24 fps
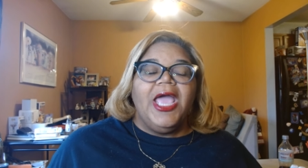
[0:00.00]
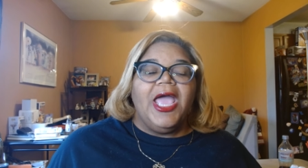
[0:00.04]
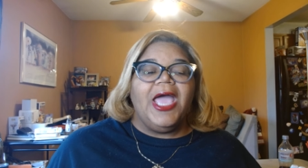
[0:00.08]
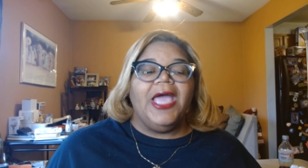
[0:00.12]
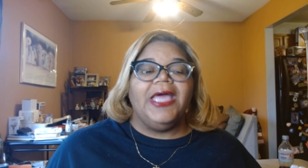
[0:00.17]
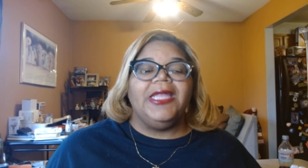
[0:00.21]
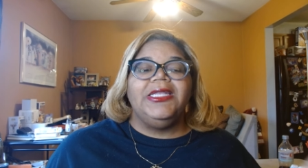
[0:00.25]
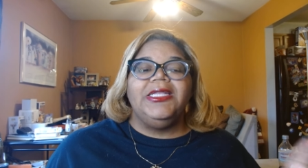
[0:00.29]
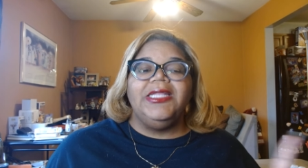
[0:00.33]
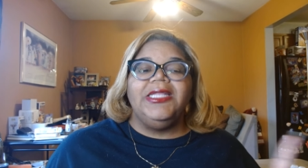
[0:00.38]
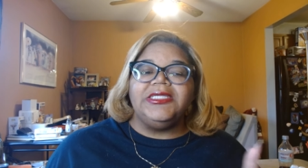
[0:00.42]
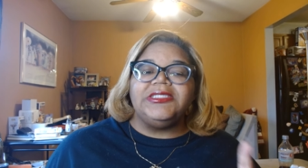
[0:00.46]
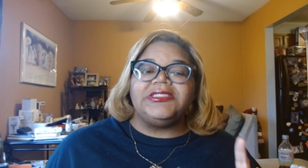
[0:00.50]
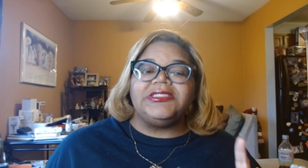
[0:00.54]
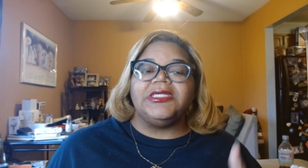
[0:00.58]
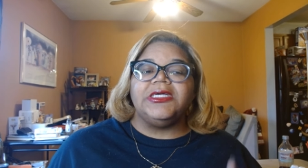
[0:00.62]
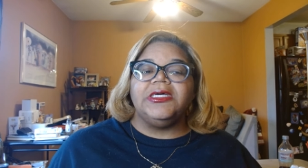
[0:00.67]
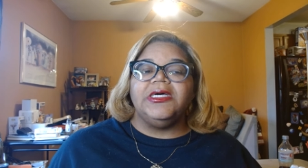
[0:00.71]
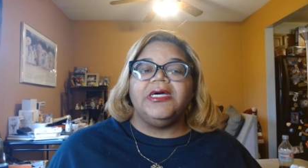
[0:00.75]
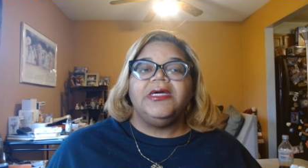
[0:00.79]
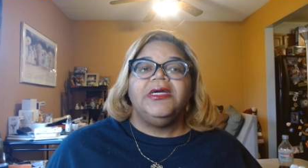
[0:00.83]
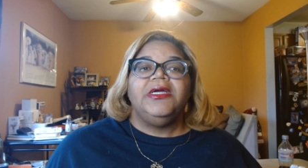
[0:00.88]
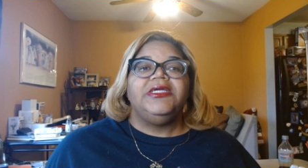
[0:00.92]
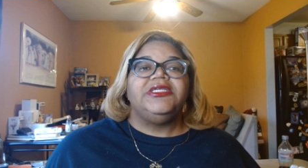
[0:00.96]
And
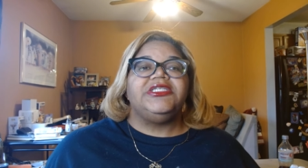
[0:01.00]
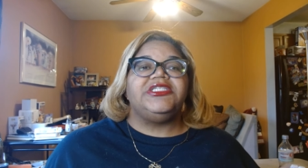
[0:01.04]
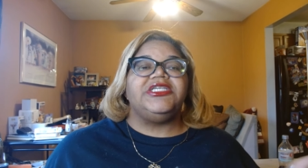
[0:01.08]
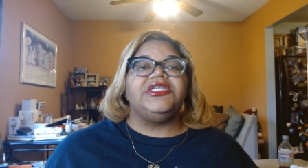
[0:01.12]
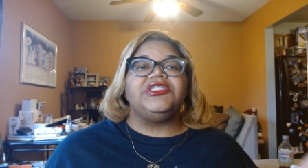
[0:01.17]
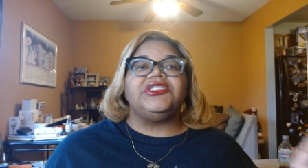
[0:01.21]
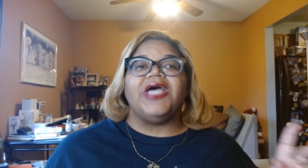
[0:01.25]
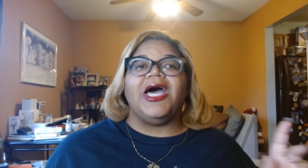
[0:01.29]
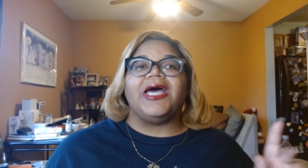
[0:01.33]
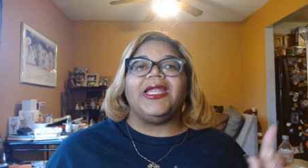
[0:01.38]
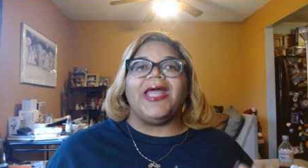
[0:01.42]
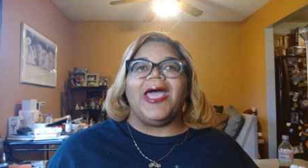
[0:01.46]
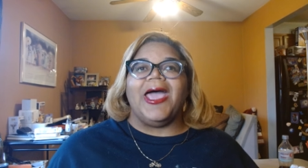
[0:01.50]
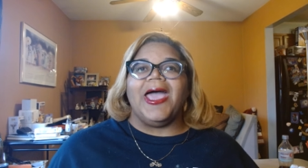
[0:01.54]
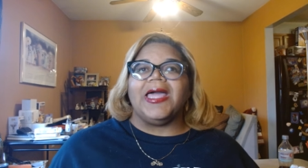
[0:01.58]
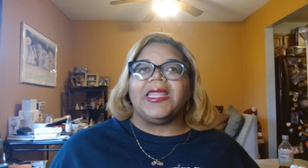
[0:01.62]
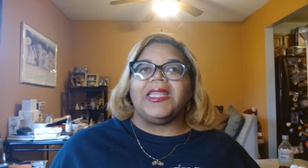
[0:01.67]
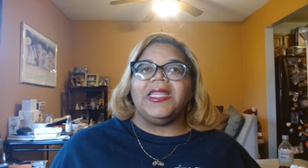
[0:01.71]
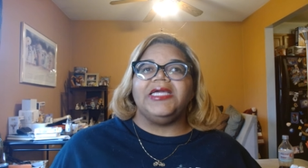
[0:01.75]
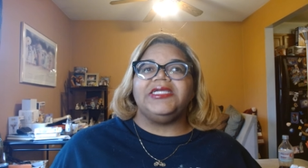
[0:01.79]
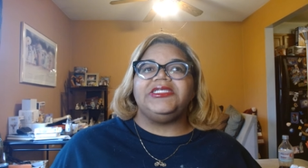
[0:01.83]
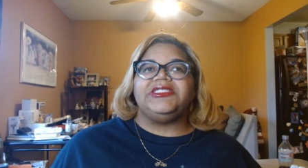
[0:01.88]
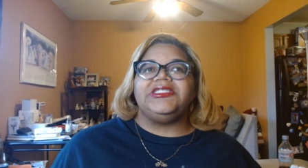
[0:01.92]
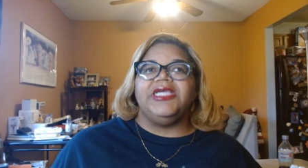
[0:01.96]
Lisa, she tried to act
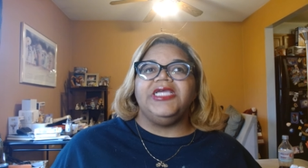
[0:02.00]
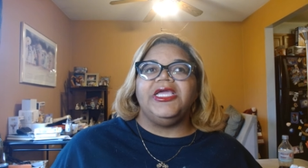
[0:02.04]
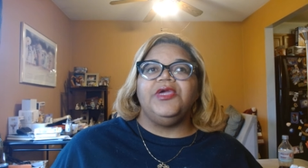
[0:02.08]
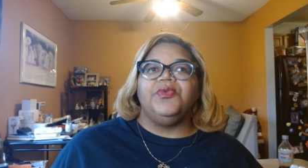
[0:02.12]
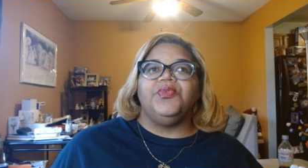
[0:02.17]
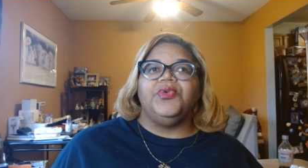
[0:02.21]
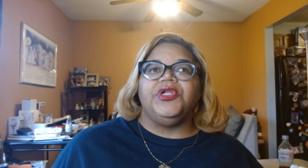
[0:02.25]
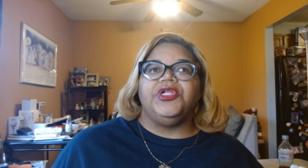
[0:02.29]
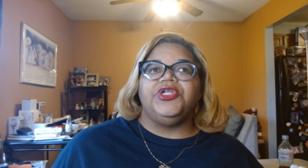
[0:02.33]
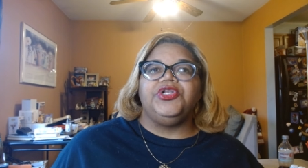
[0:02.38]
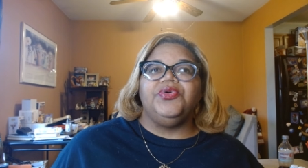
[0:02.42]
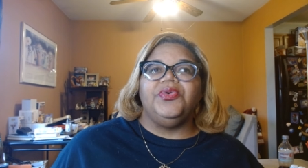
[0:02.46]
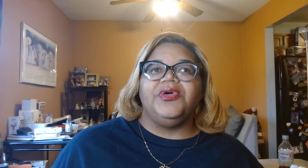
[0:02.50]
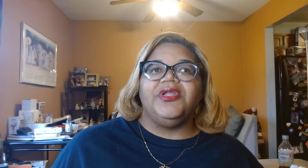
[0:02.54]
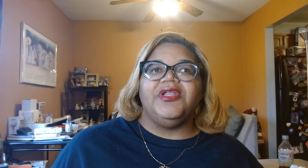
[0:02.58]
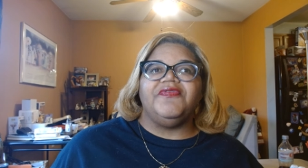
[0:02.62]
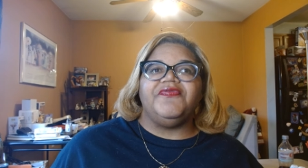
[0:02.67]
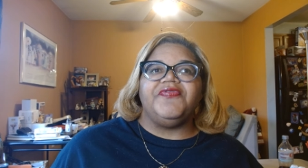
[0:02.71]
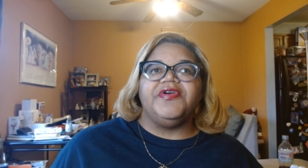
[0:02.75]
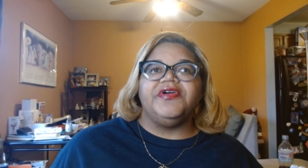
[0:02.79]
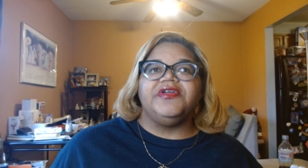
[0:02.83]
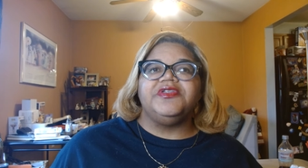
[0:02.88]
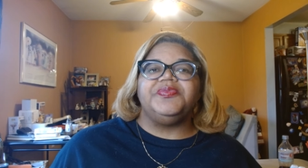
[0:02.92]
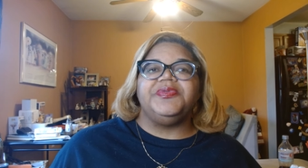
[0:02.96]
like she didn't want to do it at
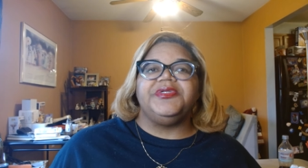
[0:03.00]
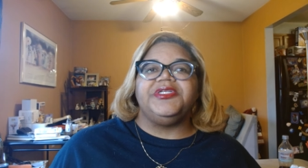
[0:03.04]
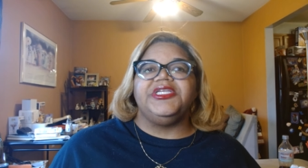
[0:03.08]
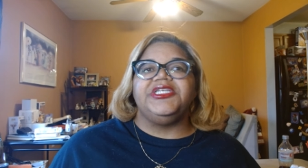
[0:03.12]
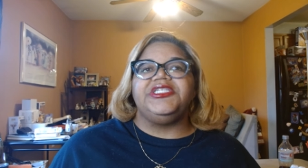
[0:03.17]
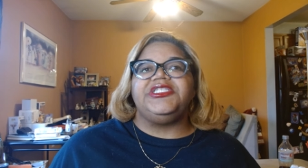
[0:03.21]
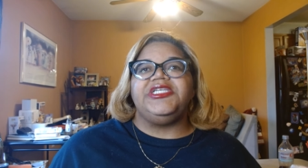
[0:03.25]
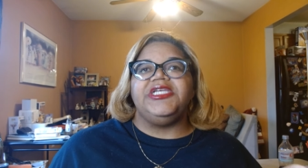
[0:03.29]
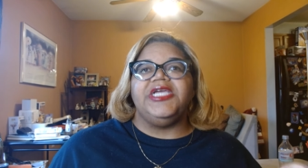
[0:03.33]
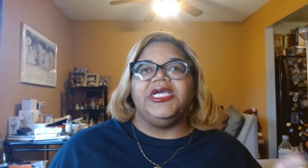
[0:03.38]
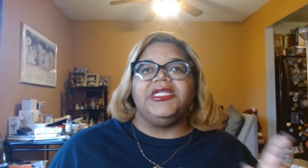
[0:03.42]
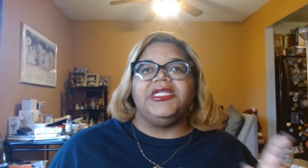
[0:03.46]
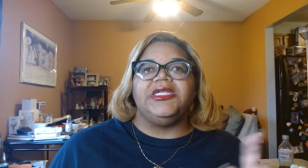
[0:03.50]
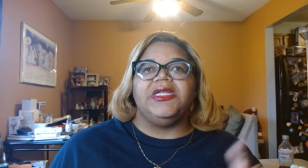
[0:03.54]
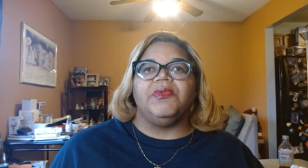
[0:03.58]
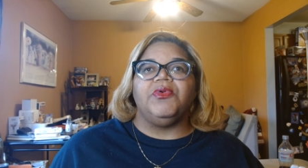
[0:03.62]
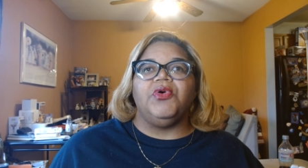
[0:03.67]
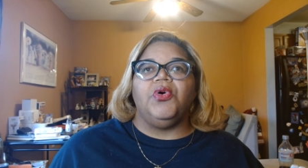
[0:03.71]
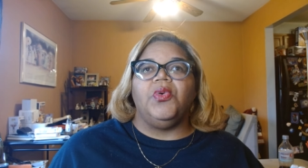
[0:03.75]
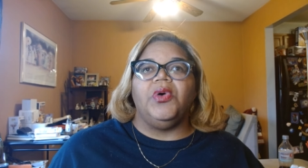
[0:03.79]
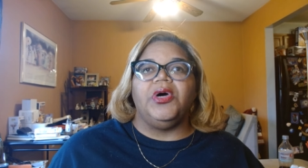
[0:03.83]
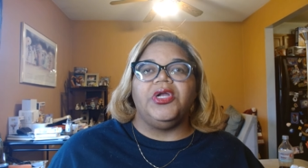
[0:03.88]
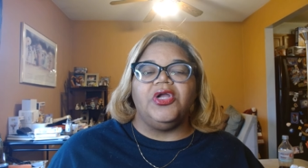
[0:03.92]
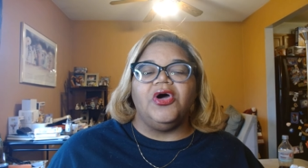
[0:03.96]
first, but then she ended up
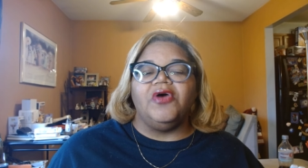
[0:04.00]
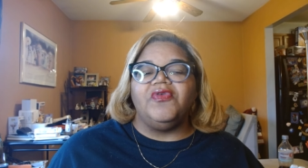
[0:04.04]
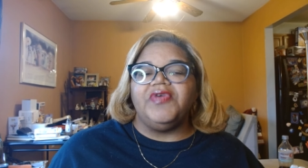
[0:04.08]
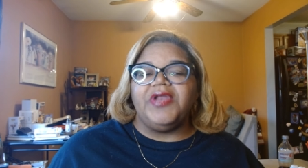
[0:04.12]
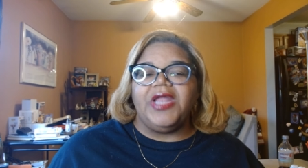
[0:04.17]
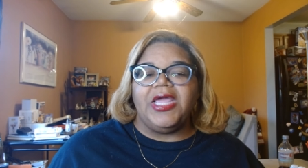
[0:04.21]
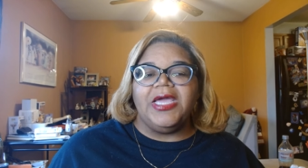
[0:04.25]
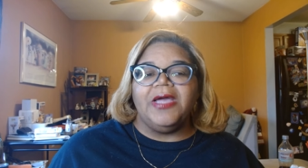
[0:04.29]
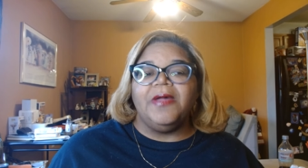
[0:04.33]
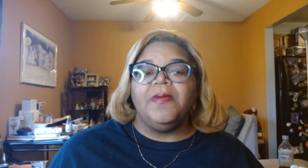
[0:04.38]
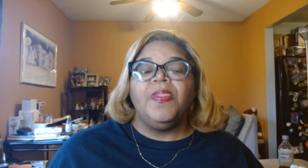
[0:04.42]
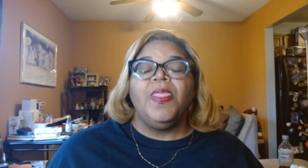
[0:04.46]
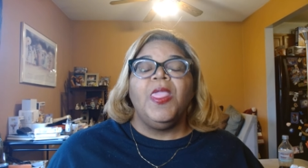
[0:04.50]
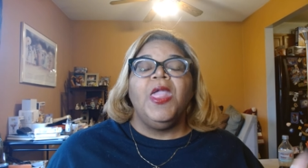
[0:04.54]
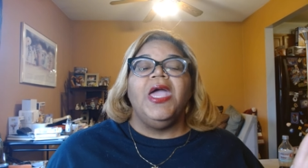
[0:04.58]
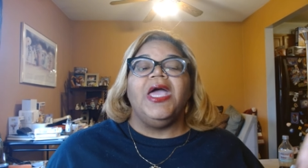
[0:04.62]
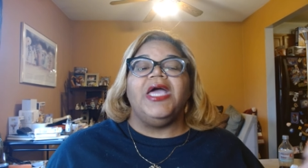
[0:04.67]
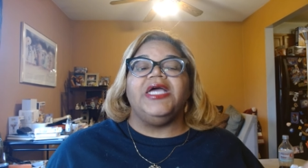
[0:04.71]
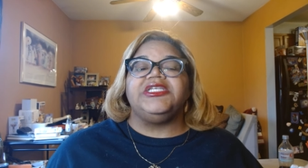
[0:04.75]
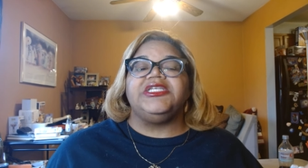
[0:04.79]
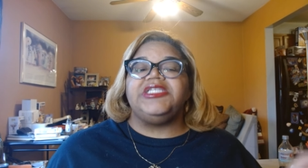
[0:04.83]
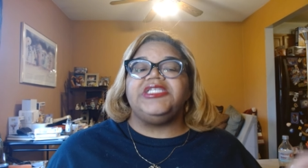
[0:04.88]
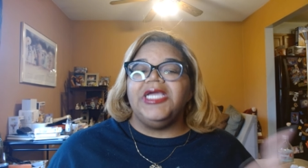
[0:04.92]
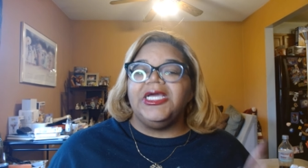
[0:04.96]
going over there
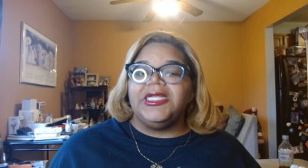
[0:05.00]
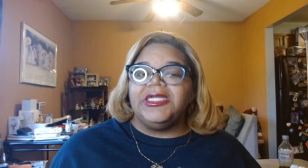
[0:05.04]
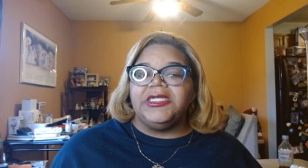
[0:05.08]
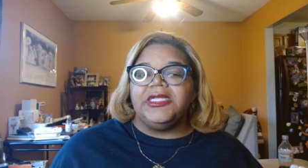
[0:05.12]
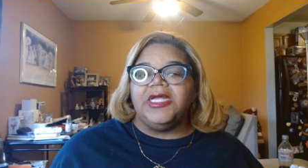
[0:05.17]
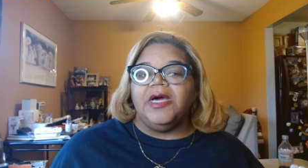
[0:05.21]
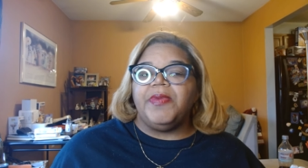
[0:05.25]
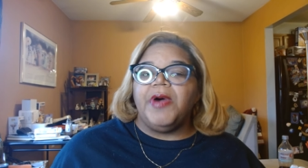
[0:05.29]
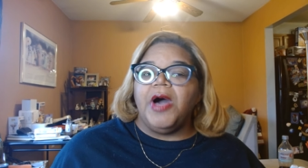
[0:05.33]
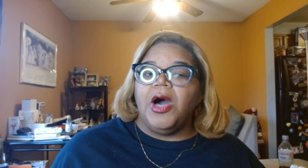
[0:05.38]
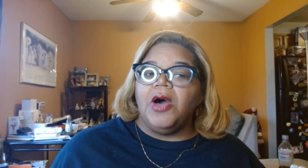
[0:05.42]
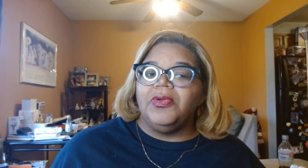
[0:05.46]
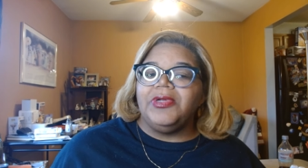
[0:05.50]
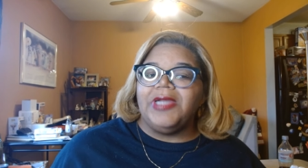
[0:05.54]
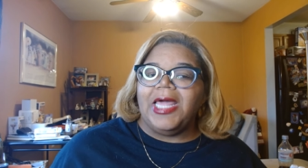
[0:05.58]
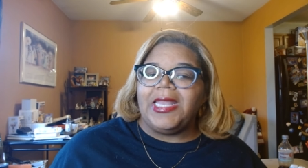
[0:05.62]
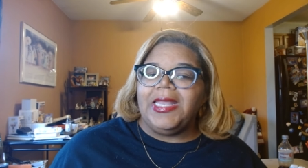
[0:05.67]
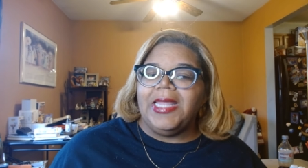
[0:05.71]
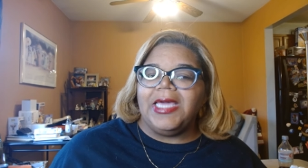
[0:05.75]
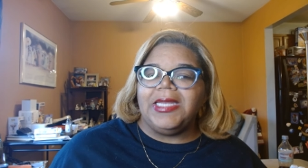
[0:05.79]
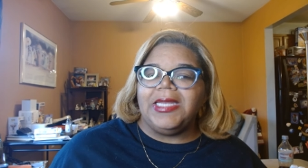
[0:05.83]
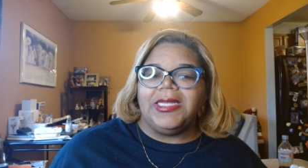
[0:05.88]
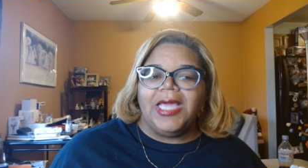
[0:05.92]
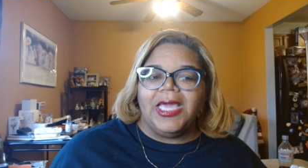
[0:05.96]
and she ended up holding that
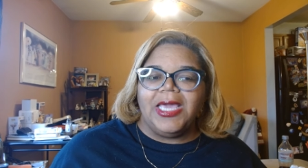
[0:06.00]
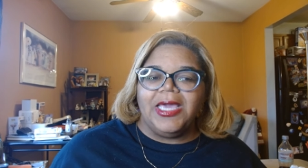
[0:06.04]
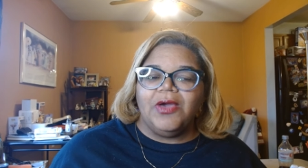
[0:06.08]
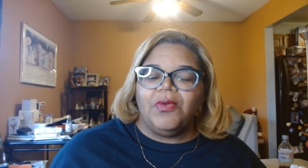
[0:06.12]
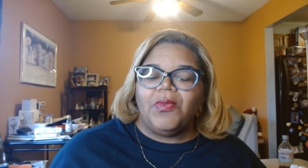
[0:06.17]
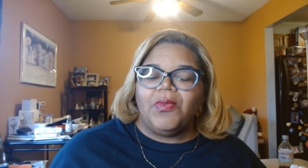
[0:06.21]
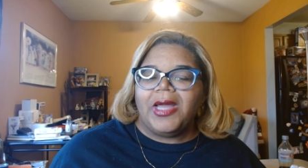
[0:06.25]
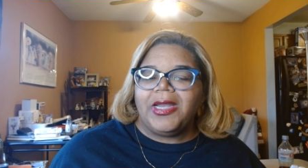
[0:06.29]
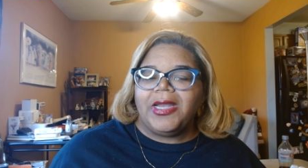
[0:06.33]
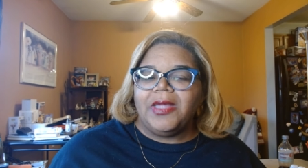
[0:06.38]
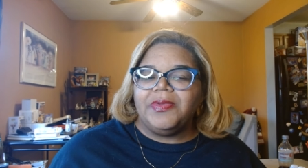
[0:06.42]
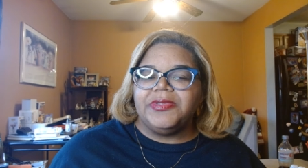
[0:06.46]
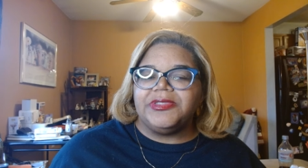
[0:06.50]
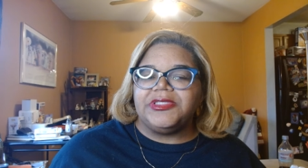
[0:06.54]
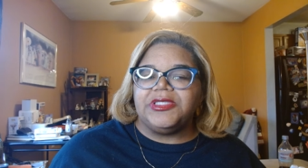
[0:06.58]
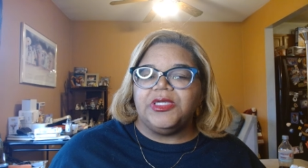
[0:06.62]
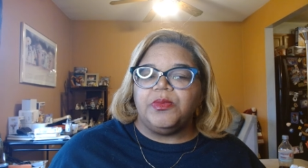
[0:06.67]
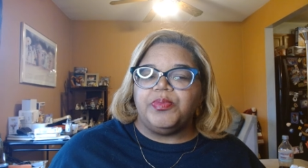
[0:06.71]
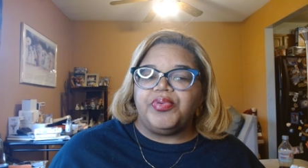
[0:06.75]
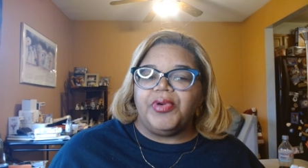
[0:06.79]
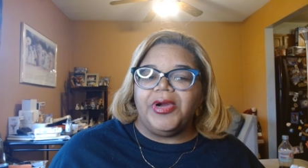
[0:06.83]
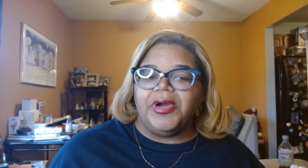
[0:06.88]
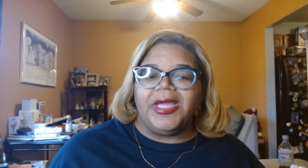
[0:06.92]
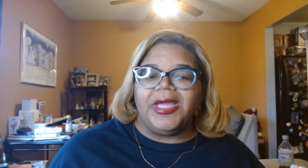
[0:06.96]
lady hand while they was in
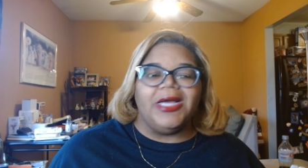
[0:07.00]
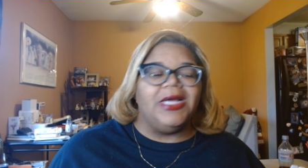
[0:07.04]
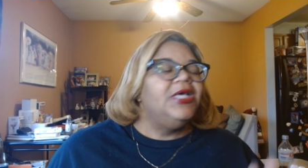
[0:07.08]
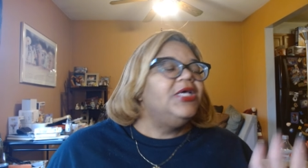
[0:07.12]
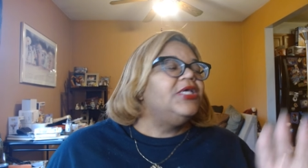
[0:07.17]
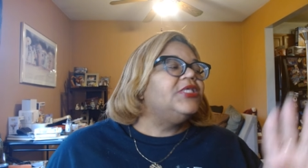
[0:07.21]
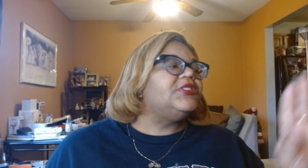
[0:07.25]
prayer.